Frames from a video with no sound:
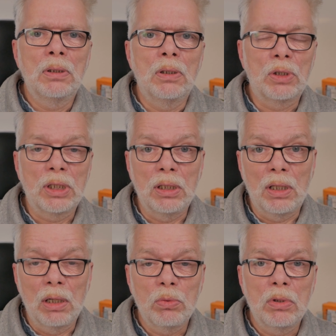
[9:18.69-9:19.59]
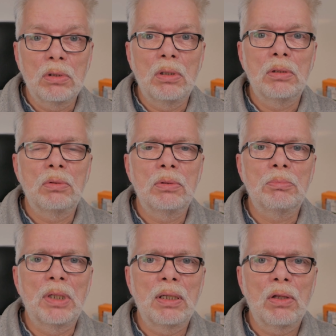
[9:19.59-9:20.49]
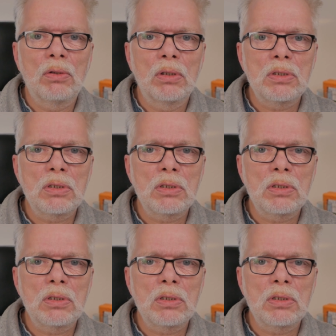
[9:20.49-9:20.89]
Okay, that were my thoughts